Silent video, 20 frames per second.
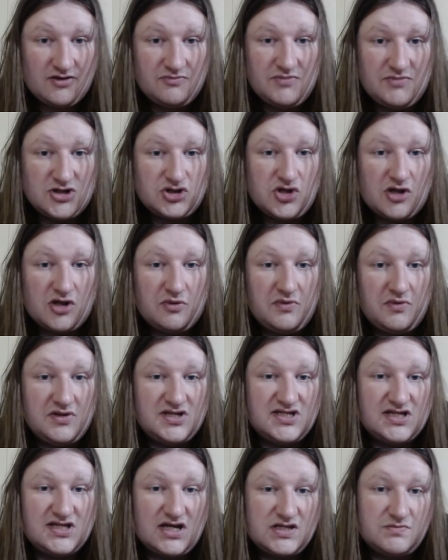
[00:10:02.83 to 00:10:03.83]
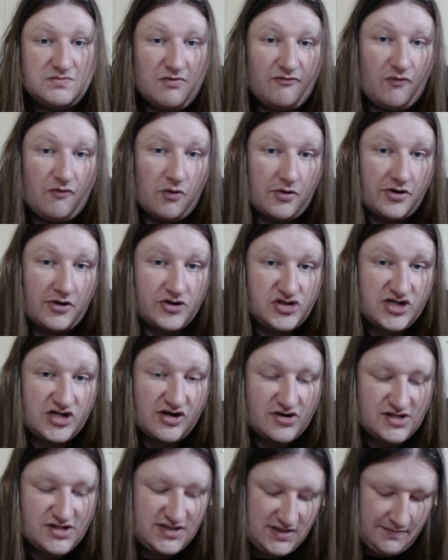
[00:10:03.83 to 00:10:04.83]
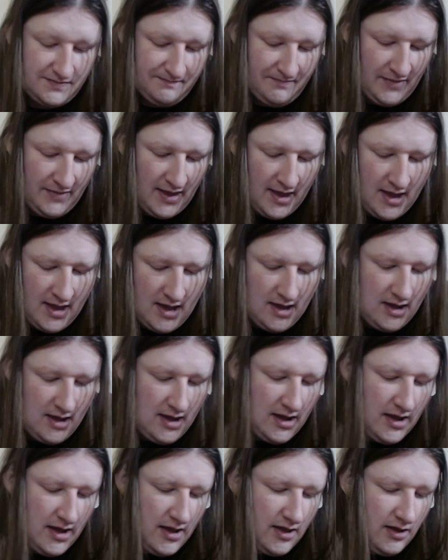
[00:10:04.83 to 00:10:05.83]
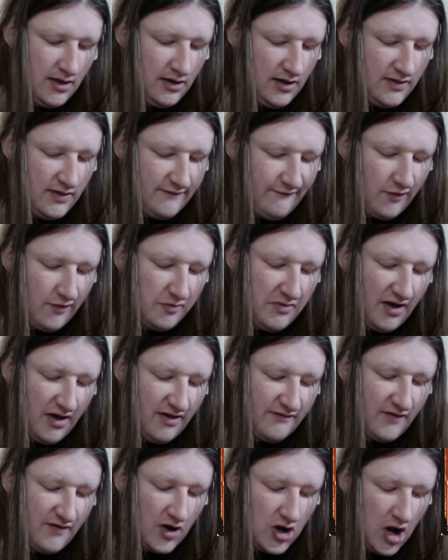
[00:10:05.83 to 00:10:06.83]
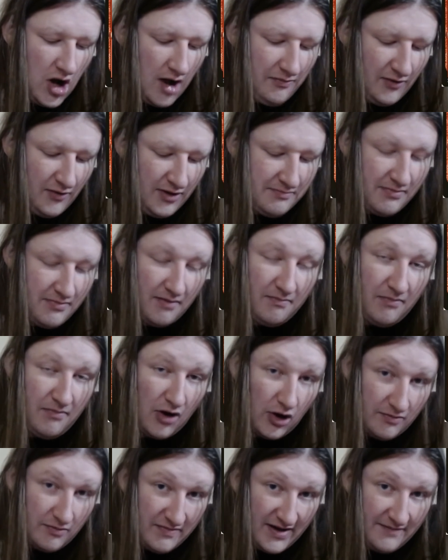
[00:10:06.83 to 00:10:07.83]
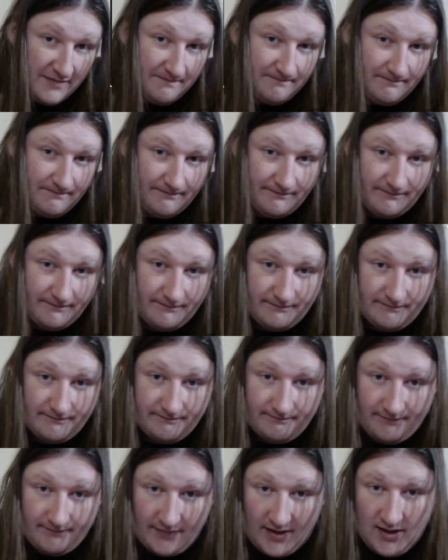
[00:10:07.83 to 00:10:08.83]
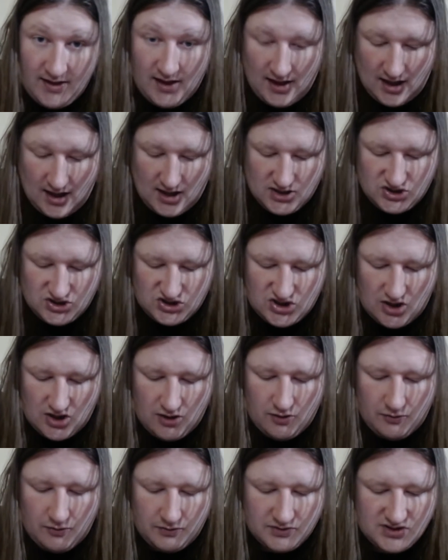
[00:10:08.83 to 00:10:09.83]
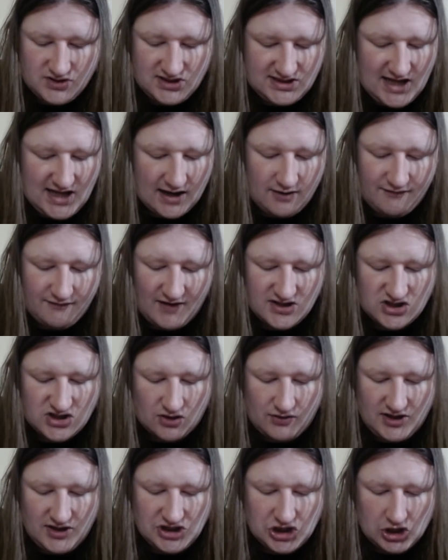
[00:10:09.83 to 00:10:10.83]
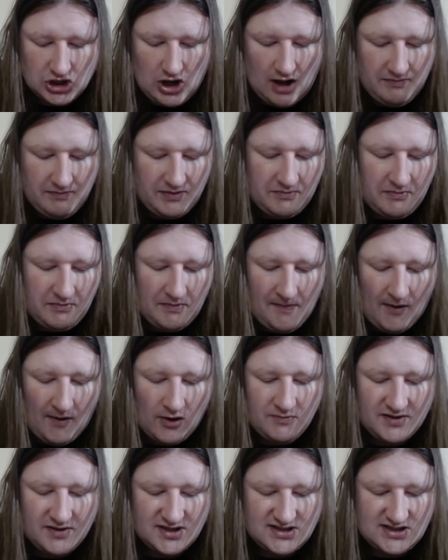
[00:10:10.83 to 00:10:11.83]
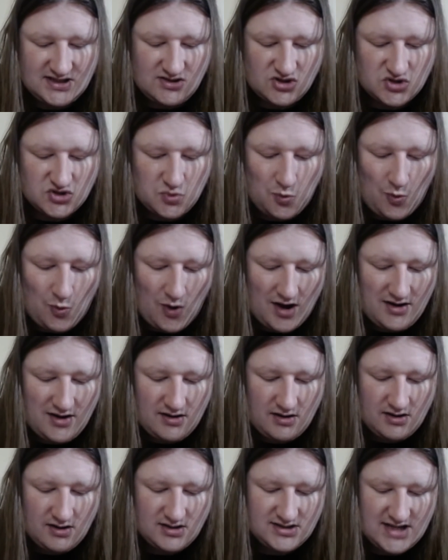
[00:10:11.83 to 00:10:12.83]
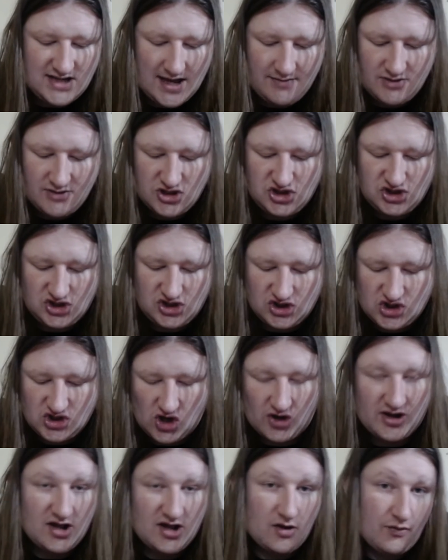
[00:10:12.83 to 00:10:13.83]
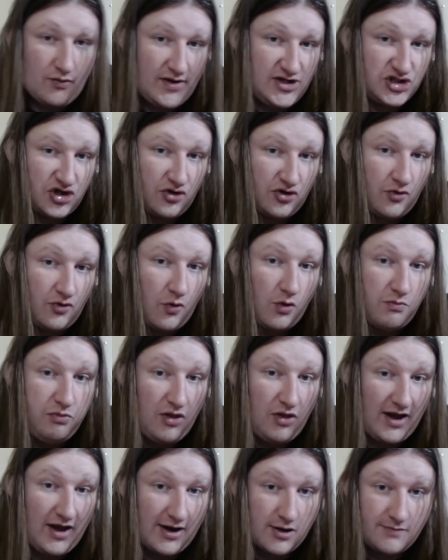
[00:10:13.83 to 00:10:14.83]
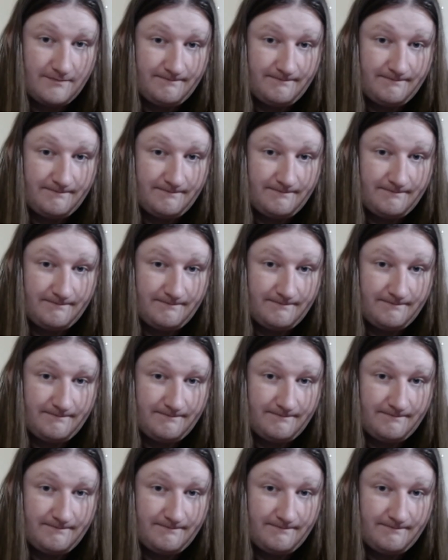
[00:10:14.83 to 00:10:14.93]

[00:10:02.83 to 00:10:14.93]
much like we discussed before in our series, in the form of Goblin Bombardment. So, sacrifice a creature, Goblin Bombardment deals 1 damage to target creature or player.